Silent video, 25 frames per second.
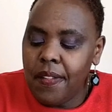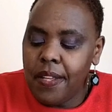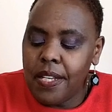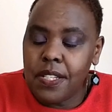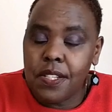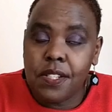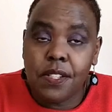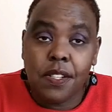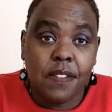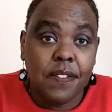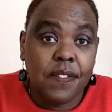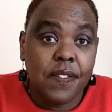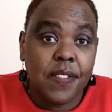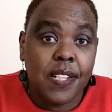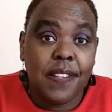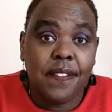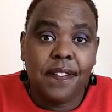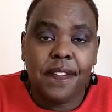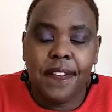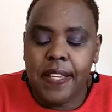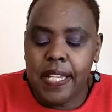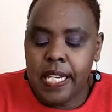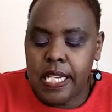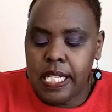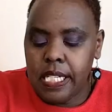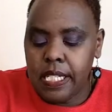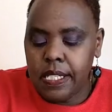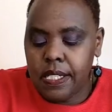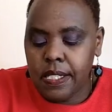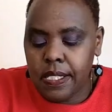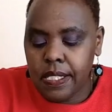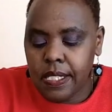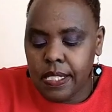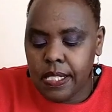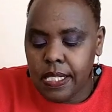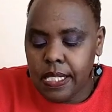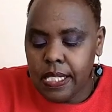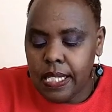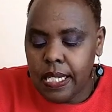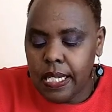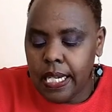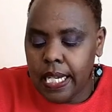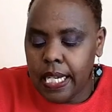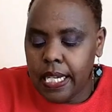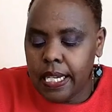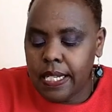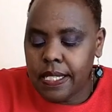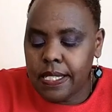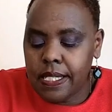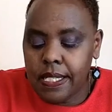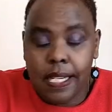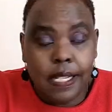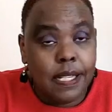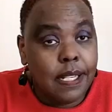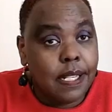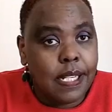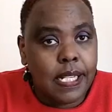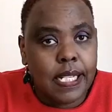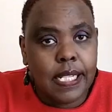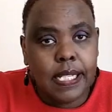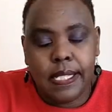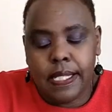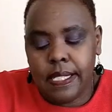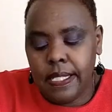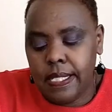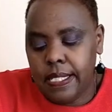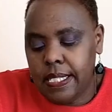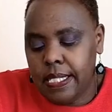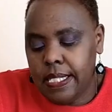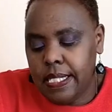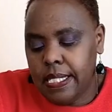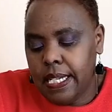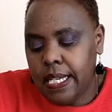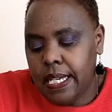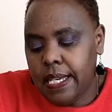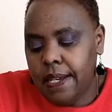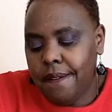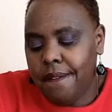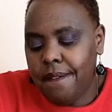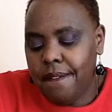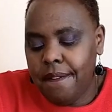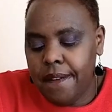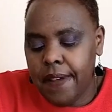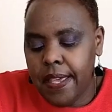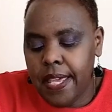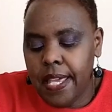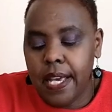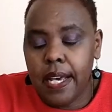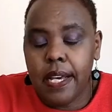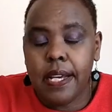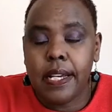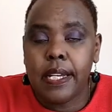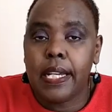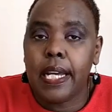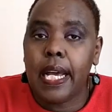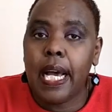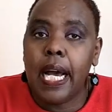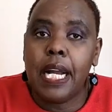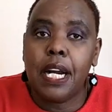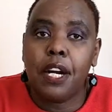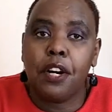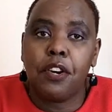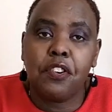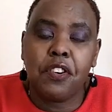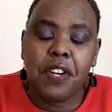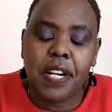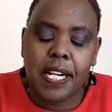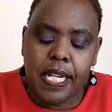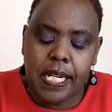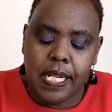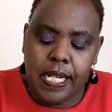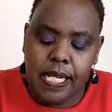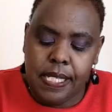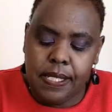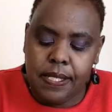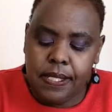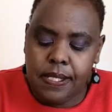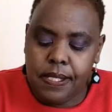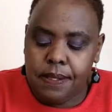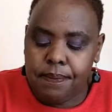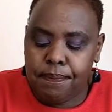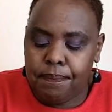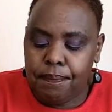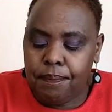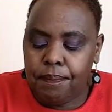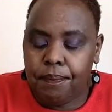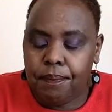their softer feelings like sadness, fear, and loneliness.